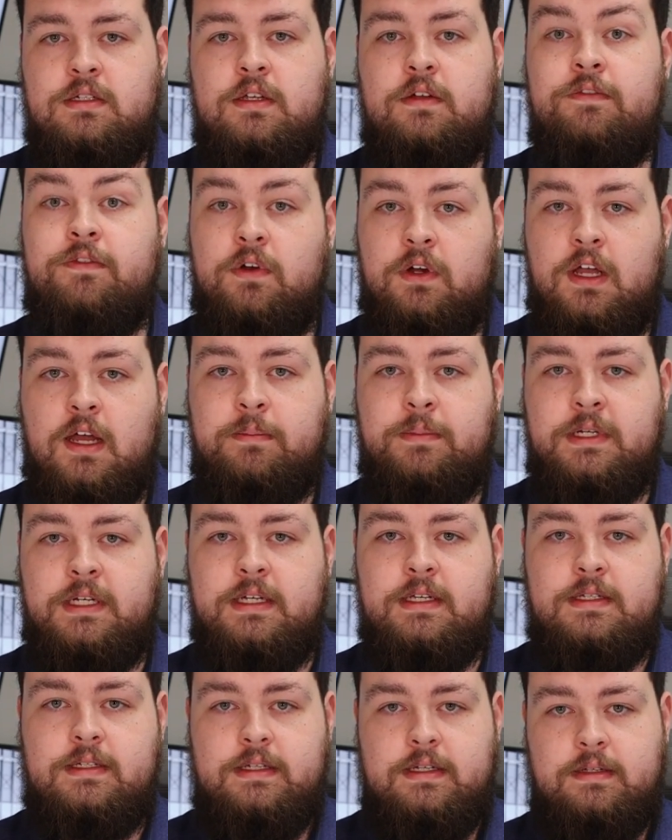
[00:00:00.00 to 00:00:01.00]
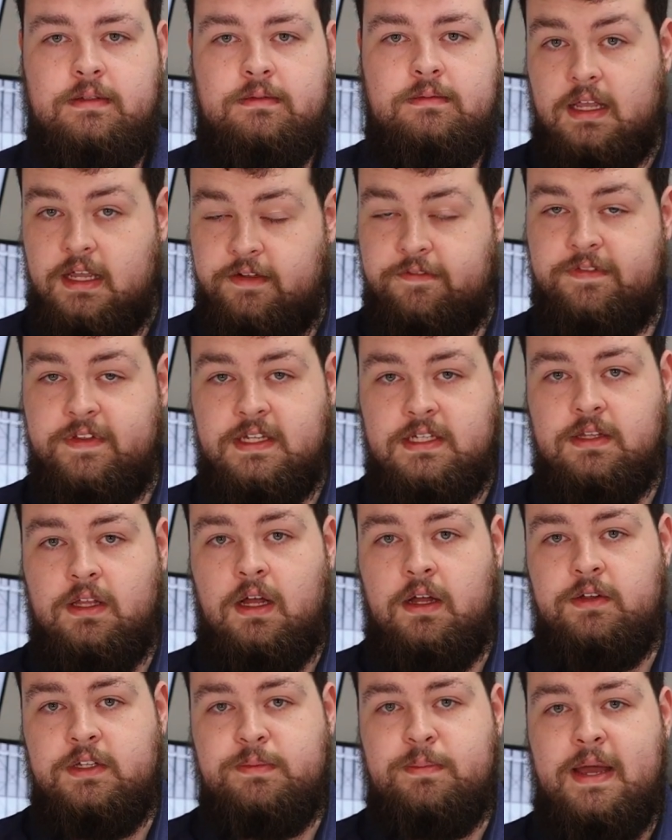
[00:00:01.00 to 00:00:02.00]
for companies. If this
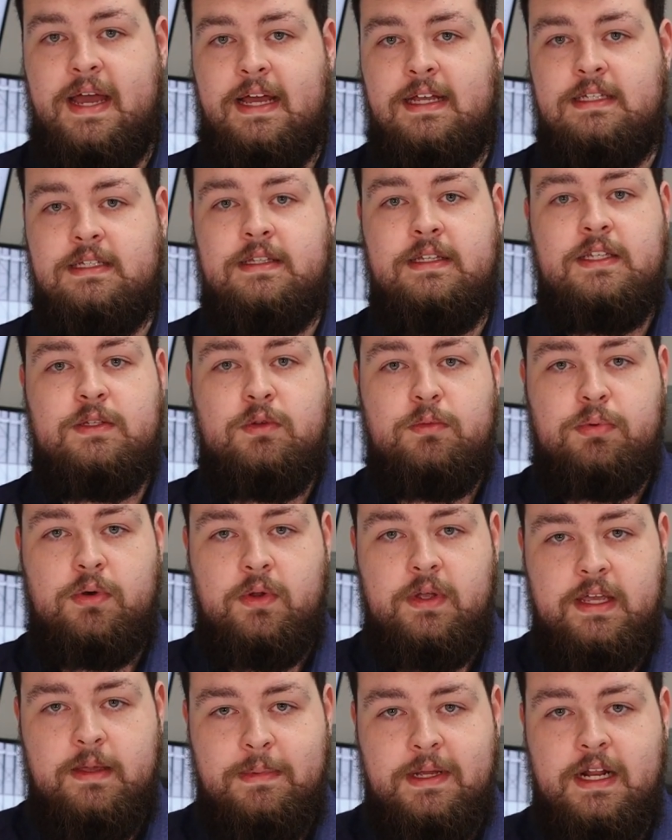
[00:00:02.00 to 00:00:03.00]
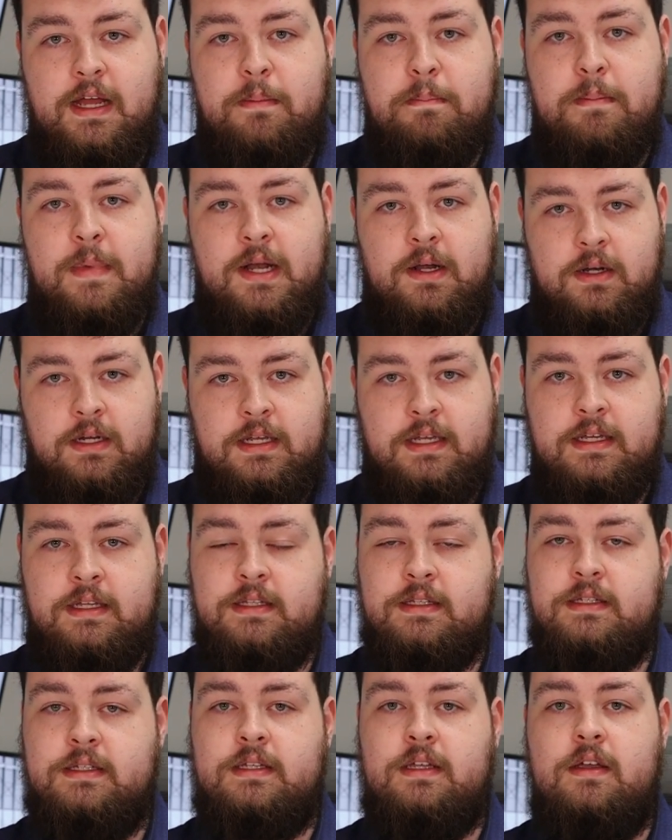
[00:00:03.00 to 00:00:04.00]
law is passed, this would prohibit
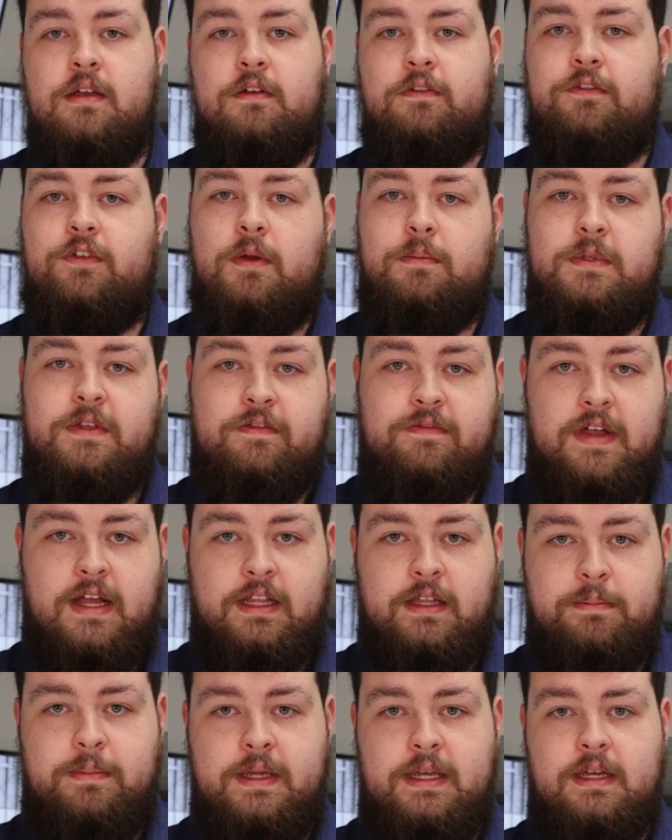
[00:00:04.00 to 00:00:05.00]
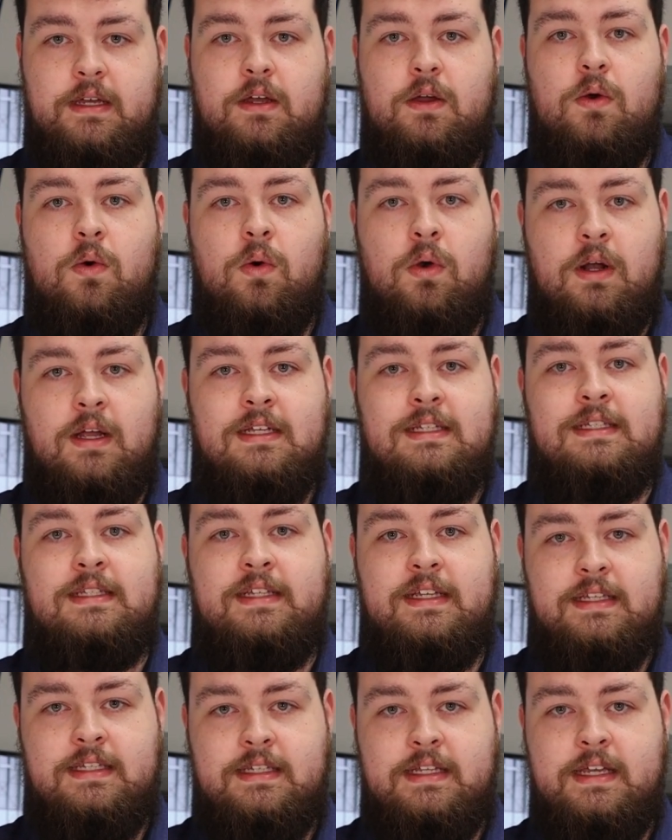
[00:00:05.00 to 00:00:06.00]
Americans from developing or
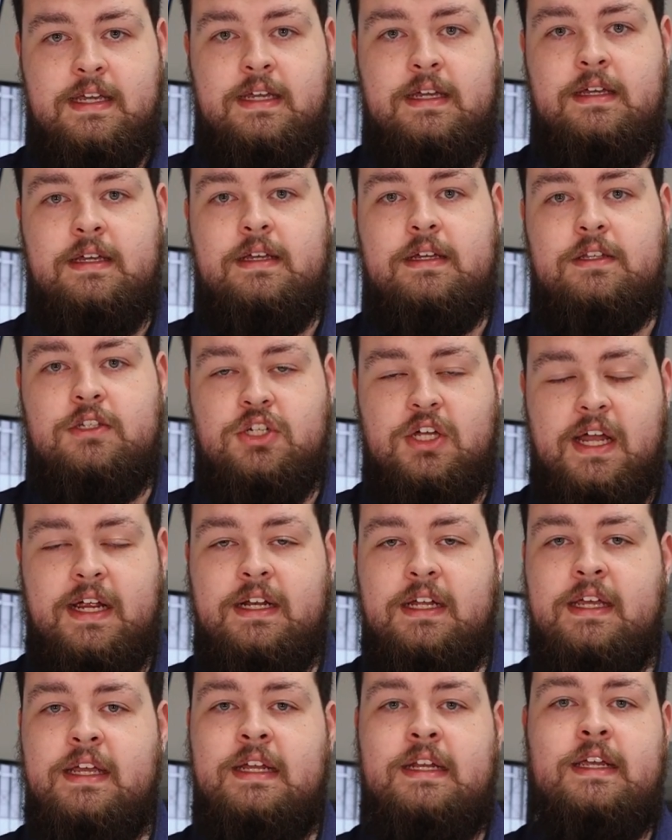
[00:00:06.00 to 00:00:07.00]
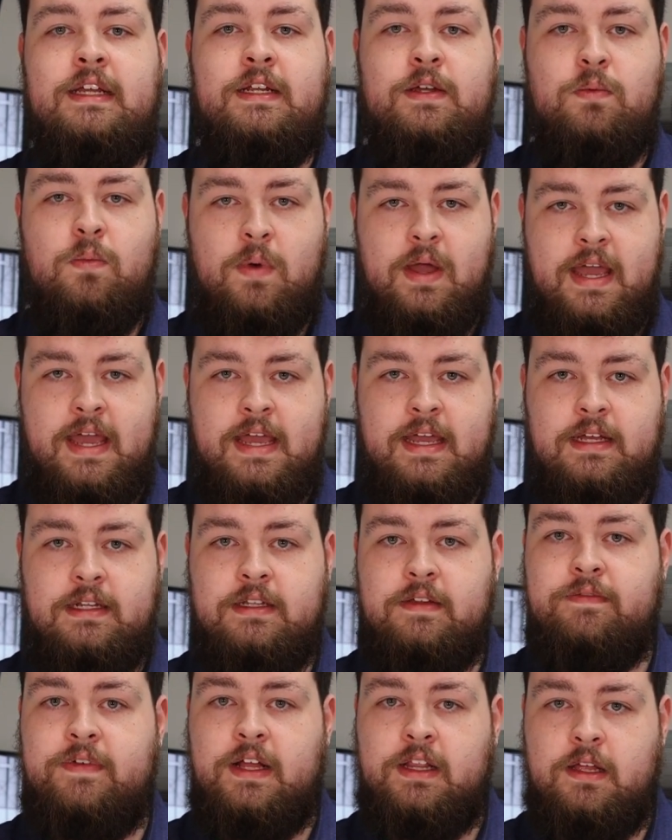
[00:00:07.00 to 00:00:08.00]
assisting China in any way
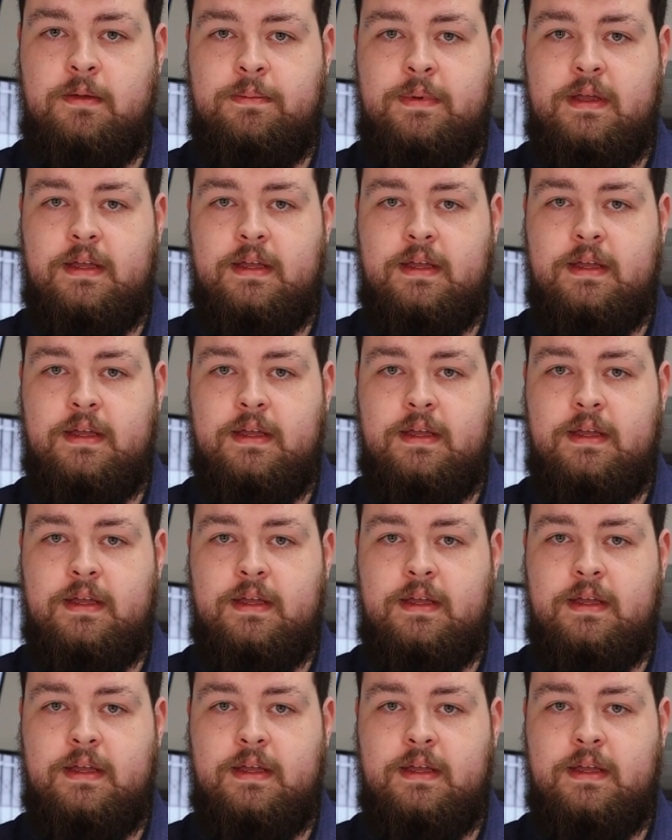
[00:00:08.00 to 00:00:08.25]
develop